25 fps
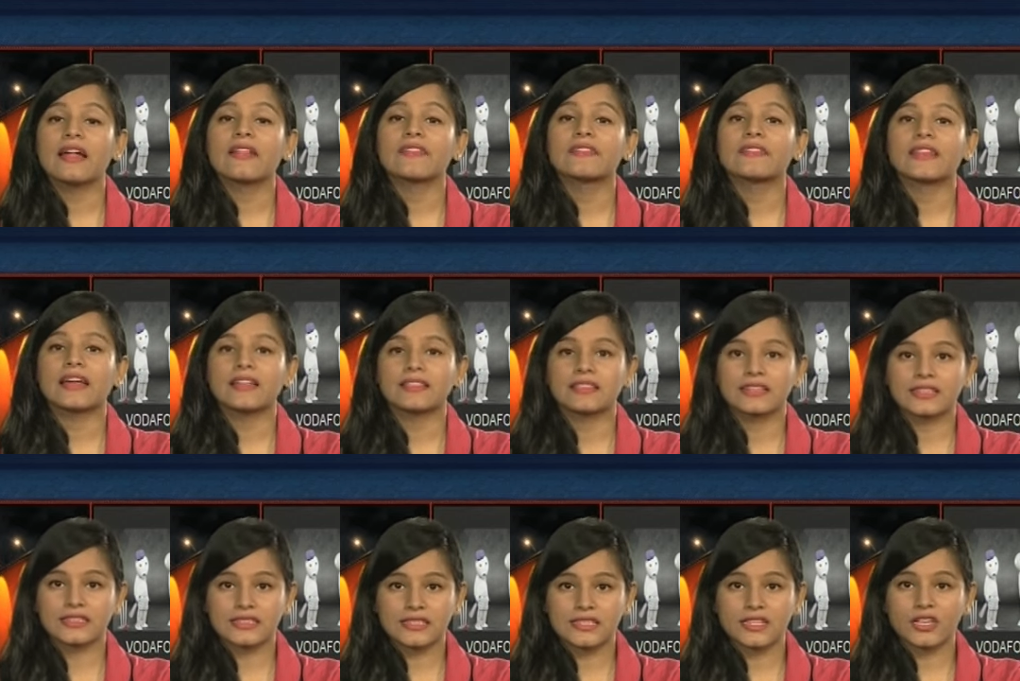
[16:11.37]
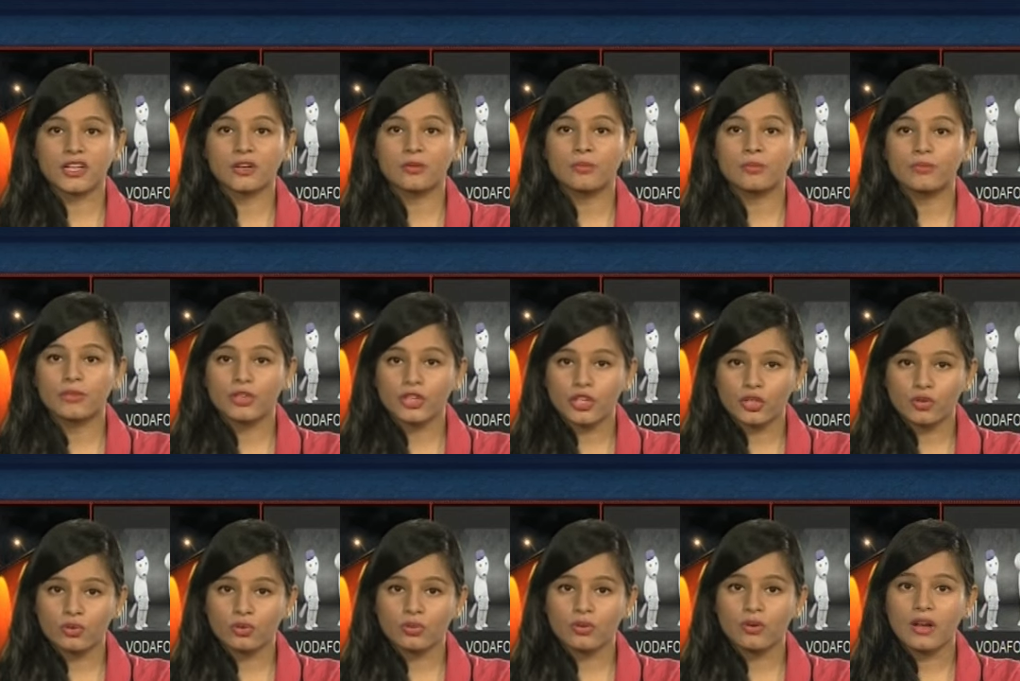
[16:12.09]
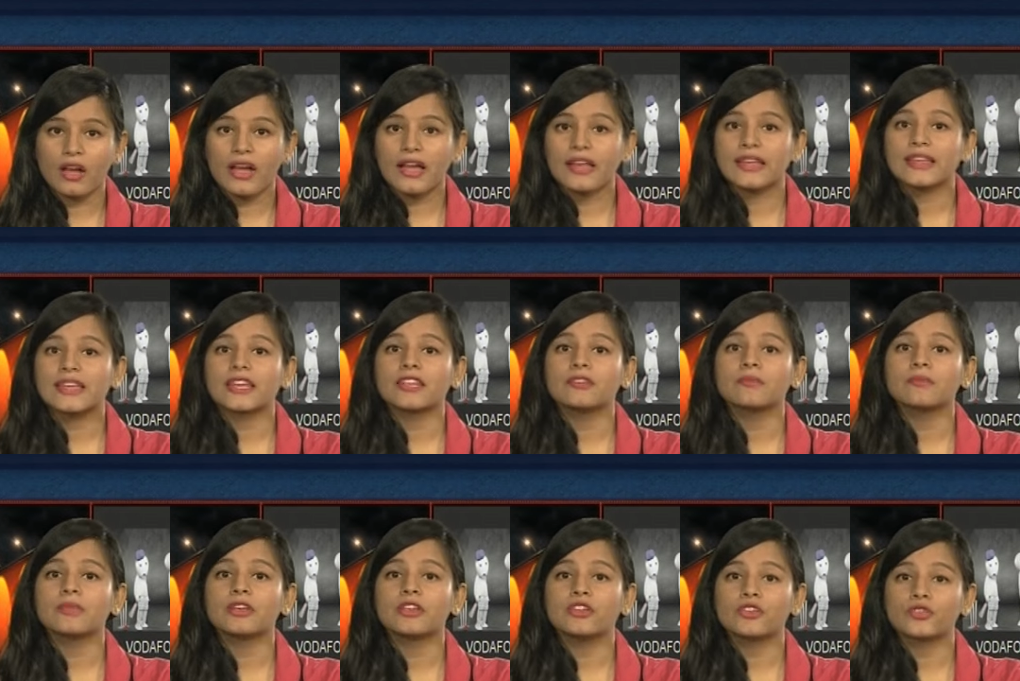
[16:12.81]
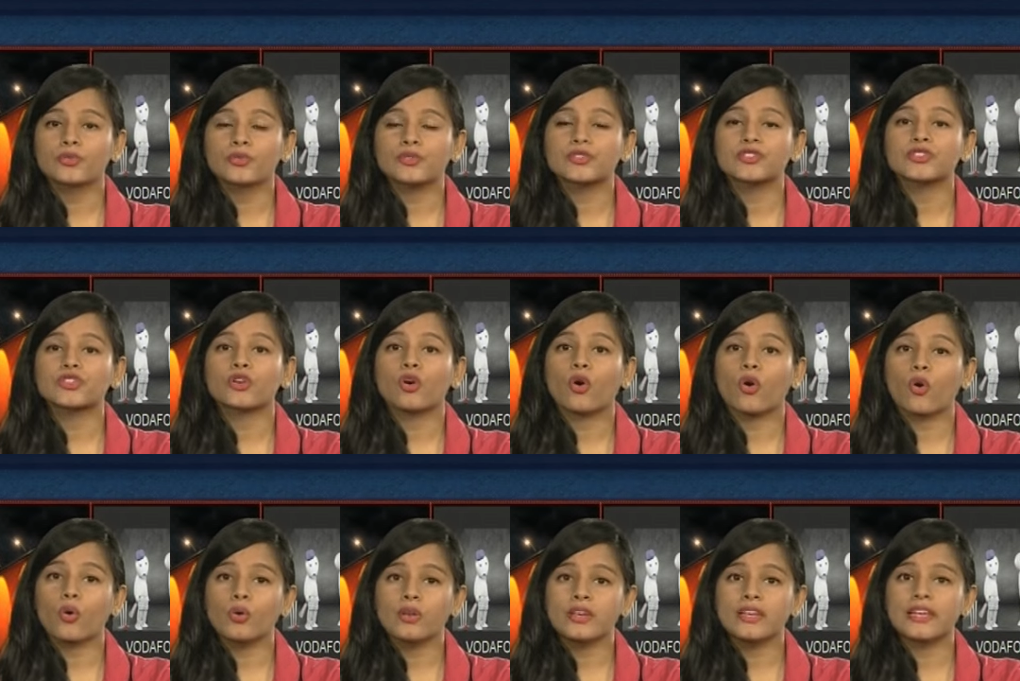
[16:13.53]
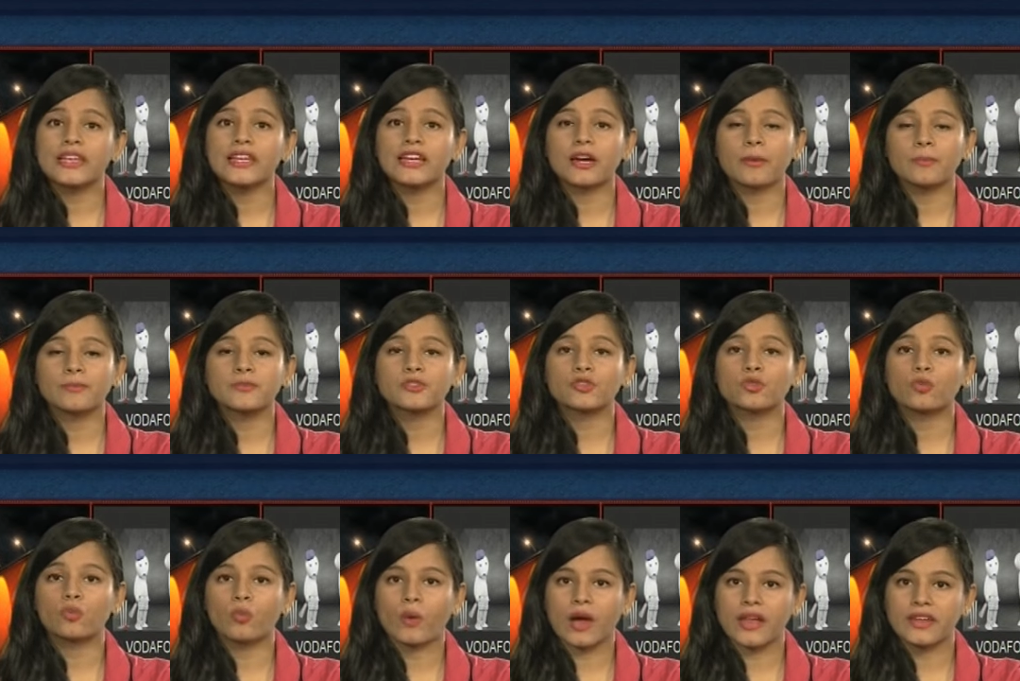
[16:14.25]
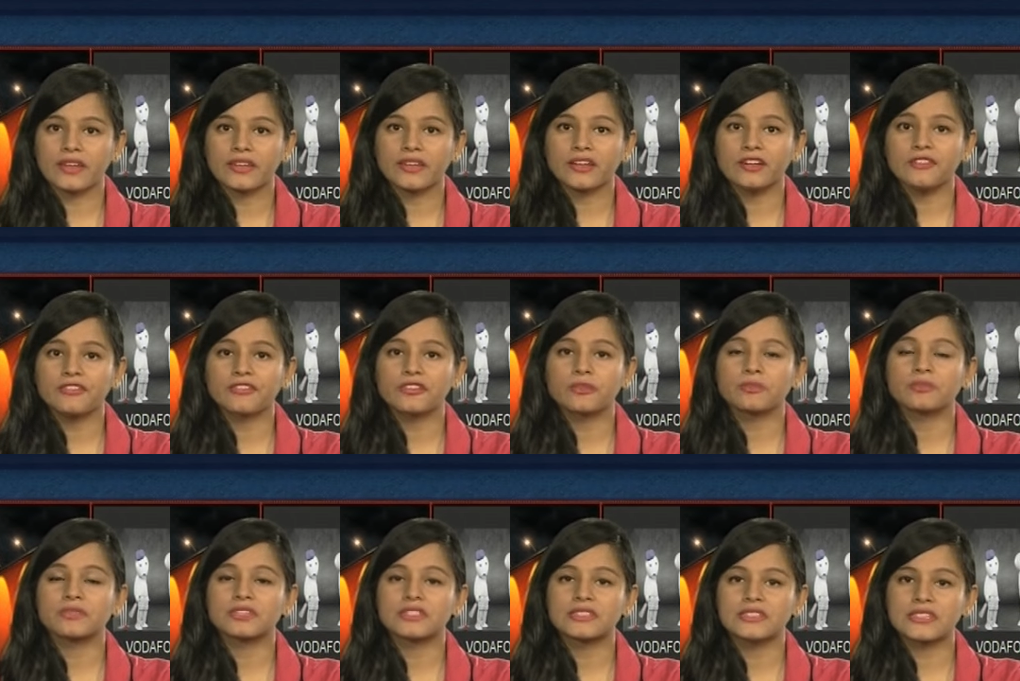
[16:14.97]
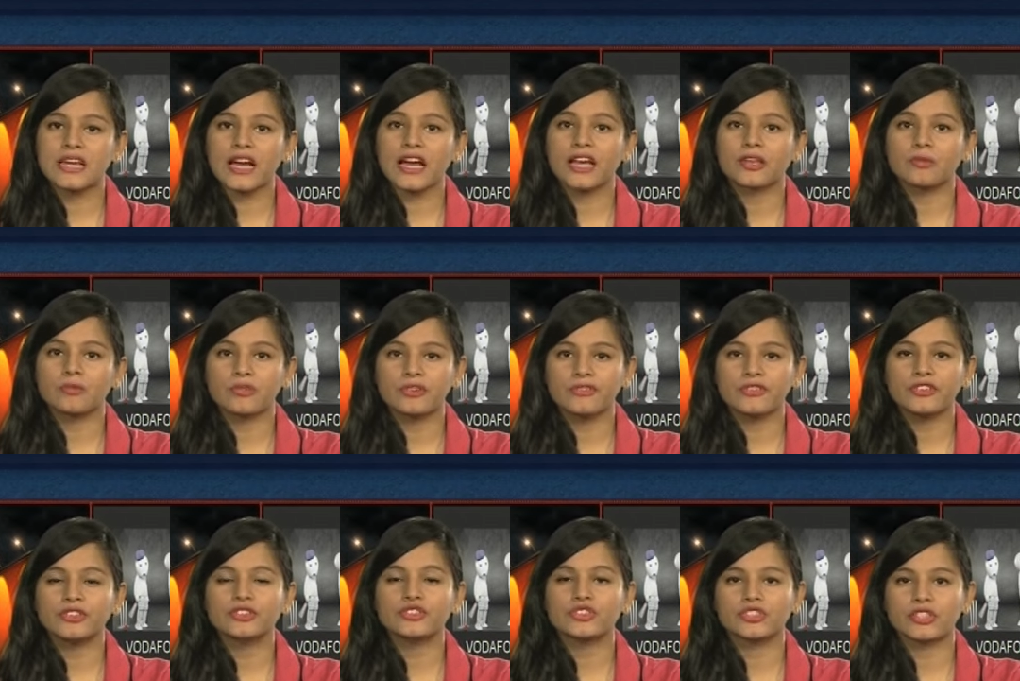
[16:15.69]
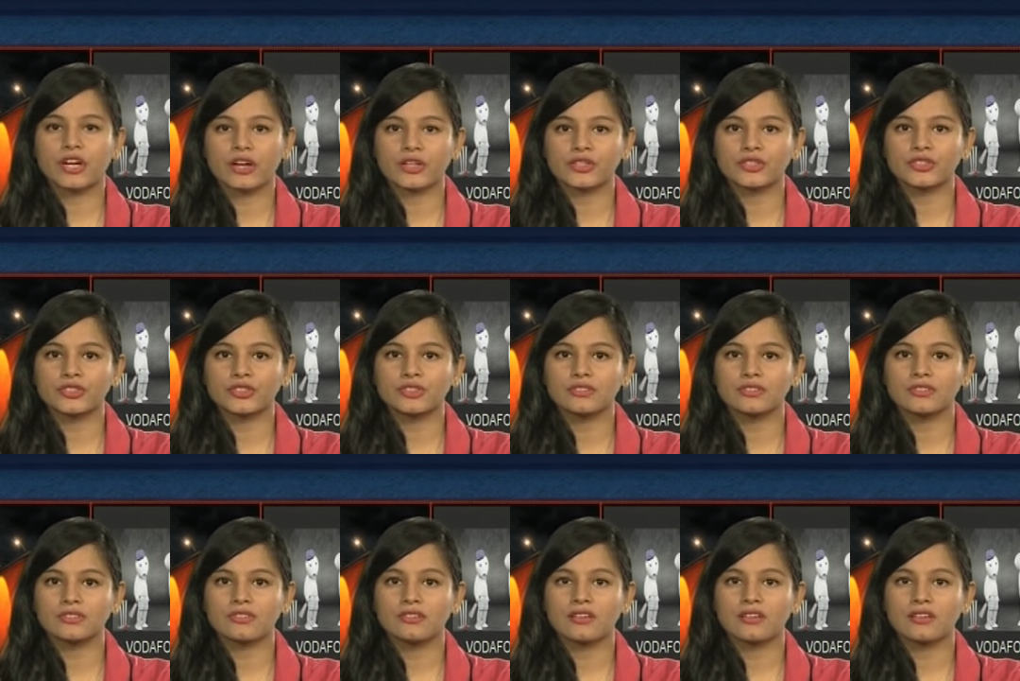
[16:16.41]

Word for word: that the term new can be used only up to one year from the time of introduction.